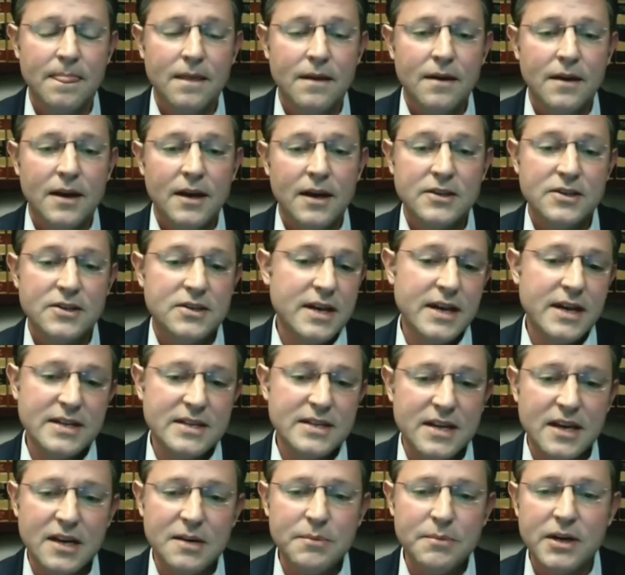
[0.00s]
Instead,
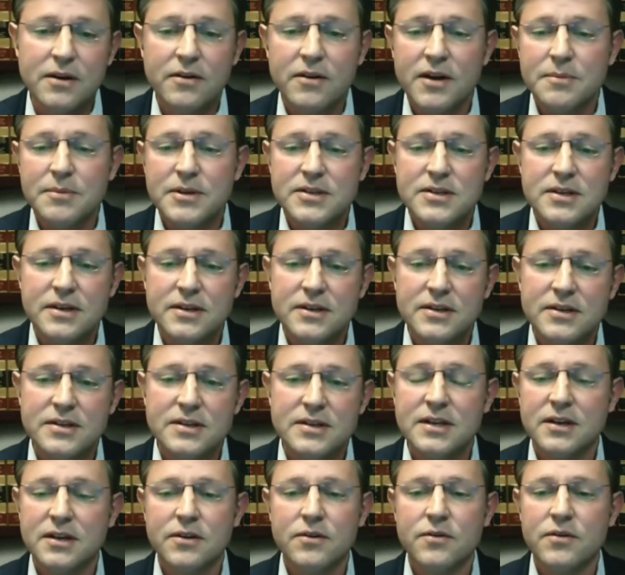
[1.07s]
settlement agreements and
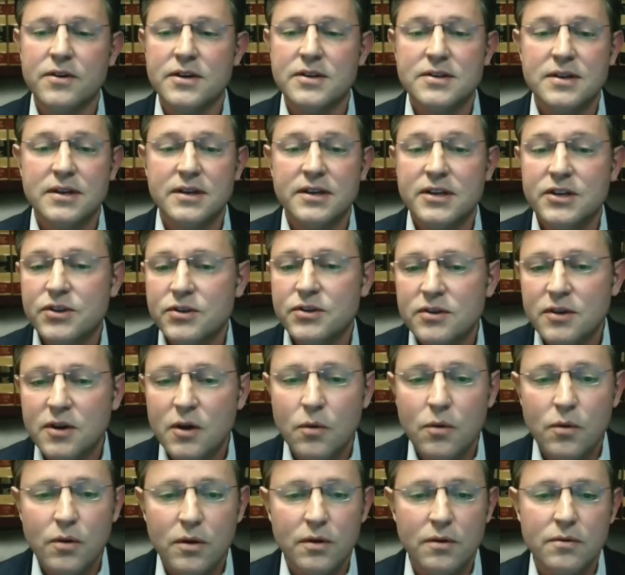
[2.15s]
consent decrees, in addition to
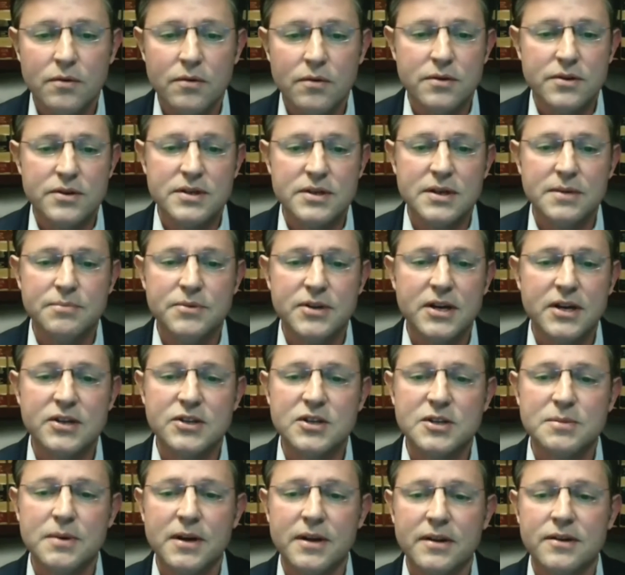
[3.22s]
court orders and
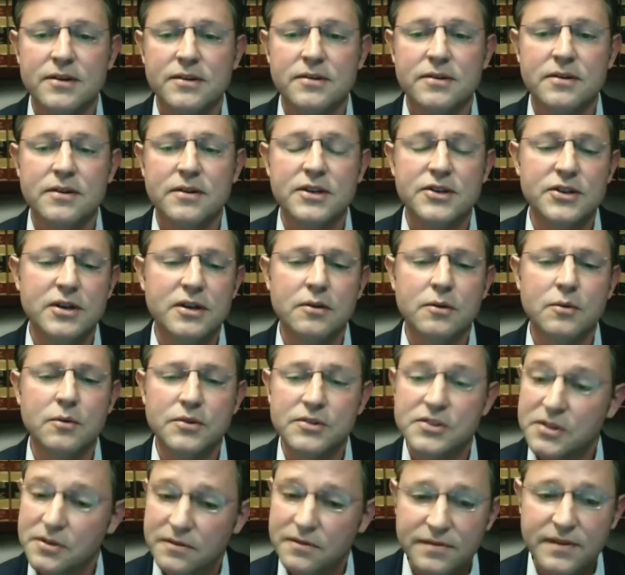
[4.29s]
objections by the Attorney General, will
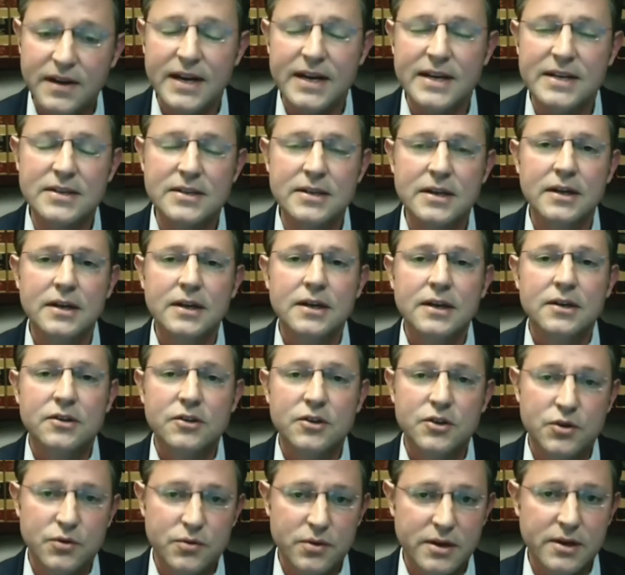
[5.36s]
suffice to
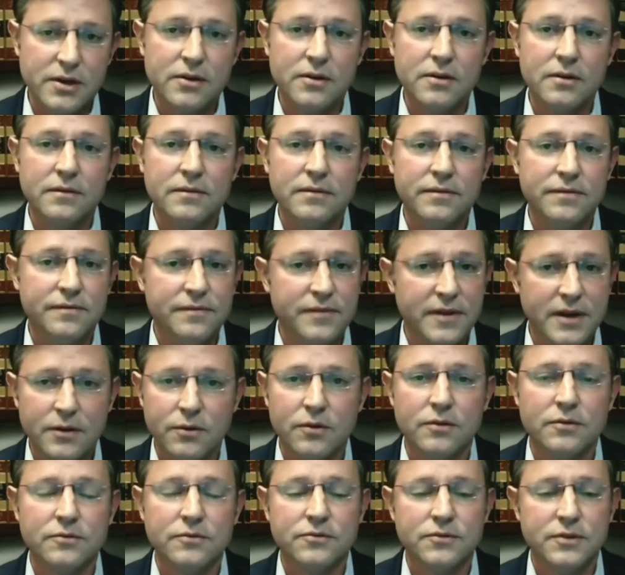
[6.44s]
trigger
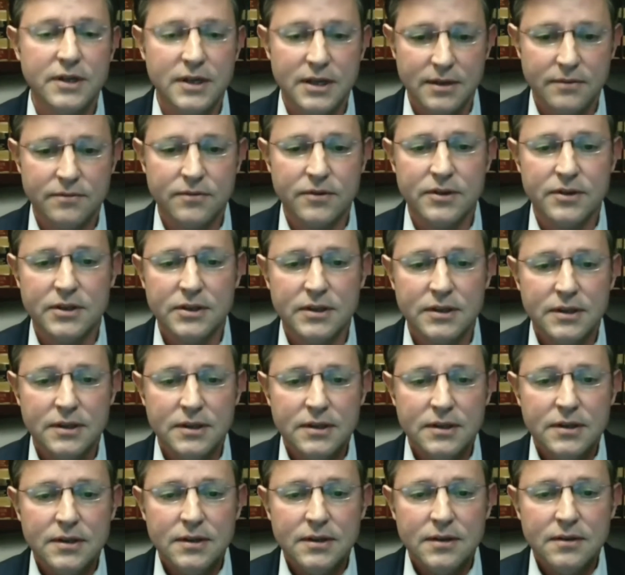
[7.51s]
federal coverage.
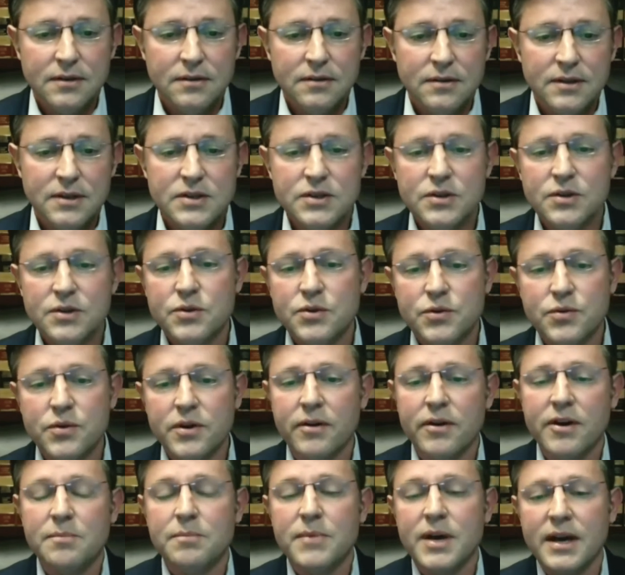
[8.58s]
This new
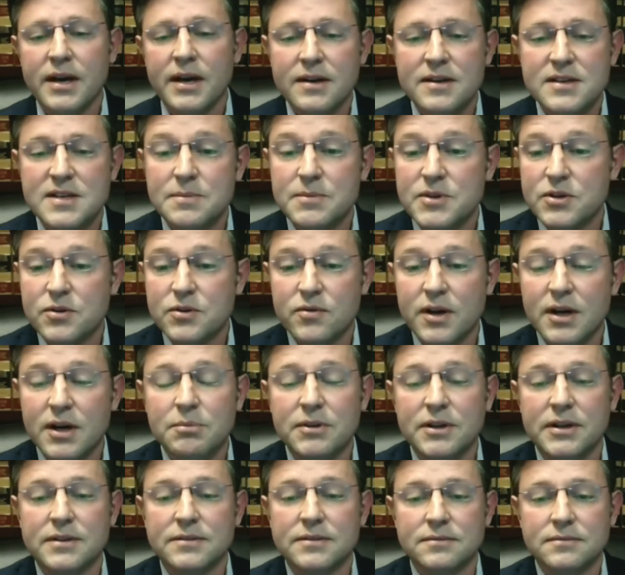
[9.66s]
triggering mechanism is
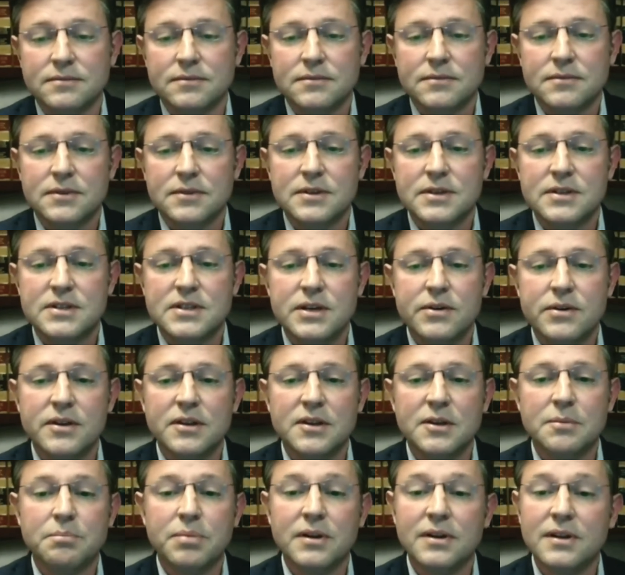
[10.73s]
troubling, considering
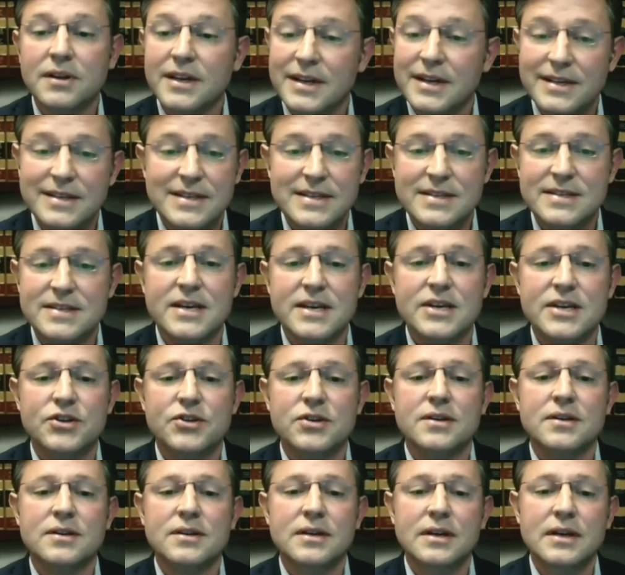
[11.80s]
the
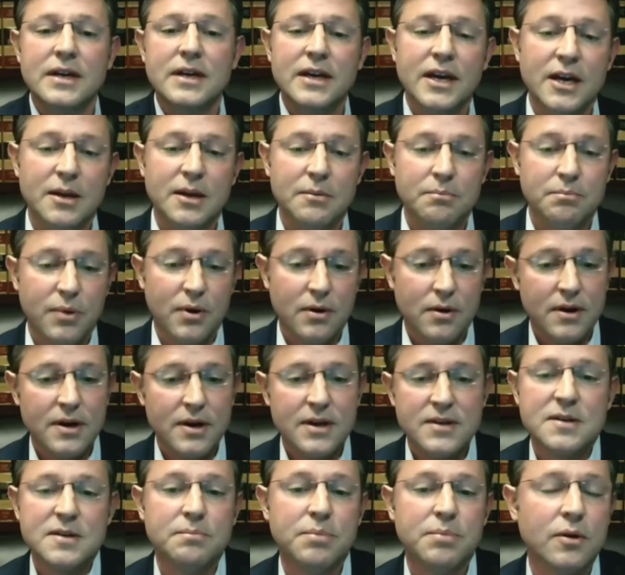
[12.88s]
politicization and
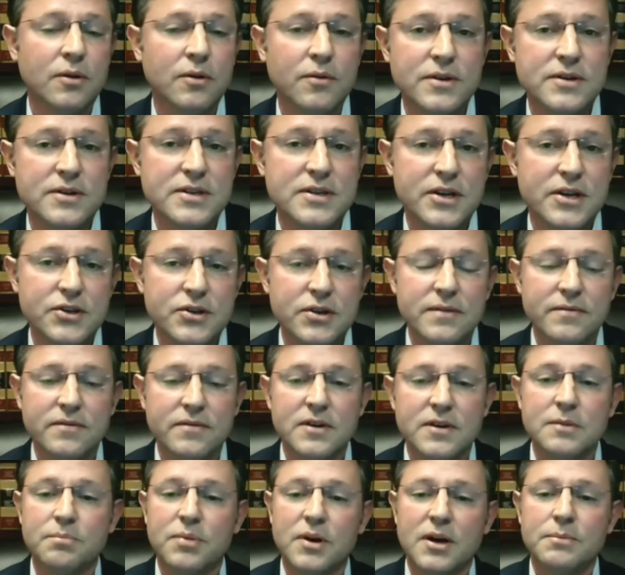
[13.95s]
partisan polarization of the
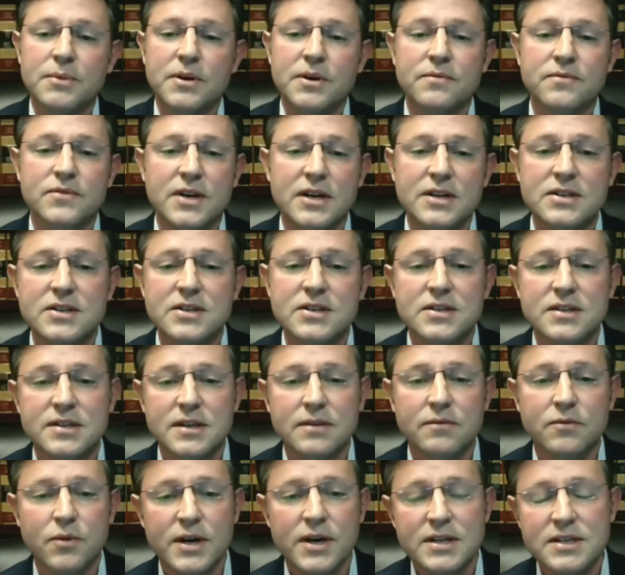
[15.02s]
Department of Justice
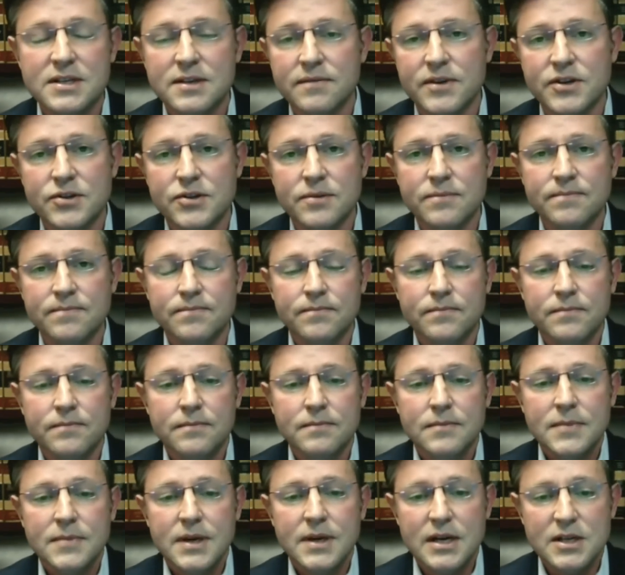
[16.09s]
Civil Rights Division.
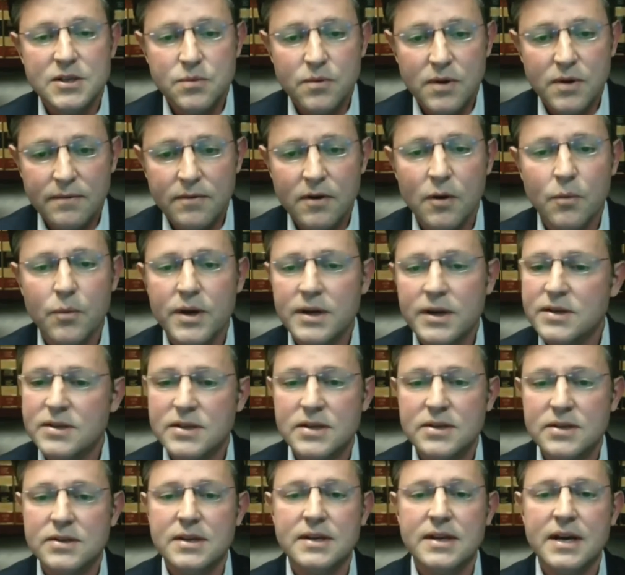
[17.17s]
As one of our
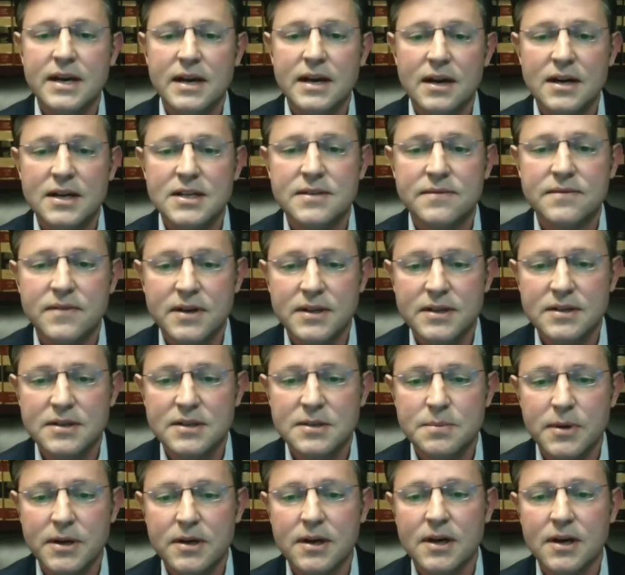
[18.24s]
witnesses today, Hans von
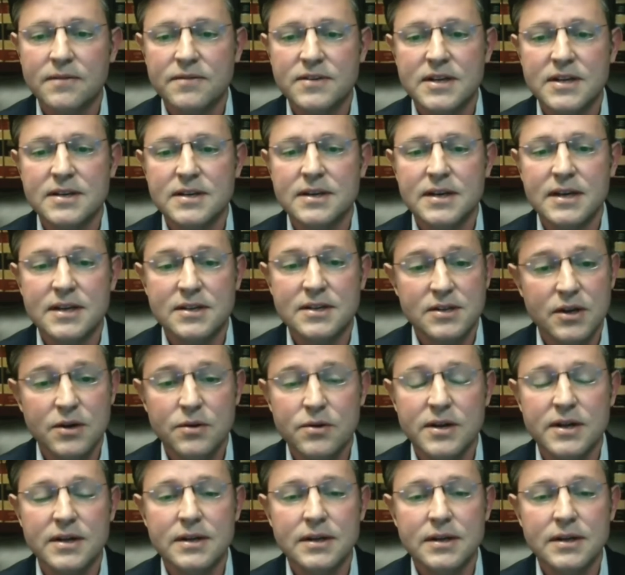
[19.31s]
Spakovsky, has noted,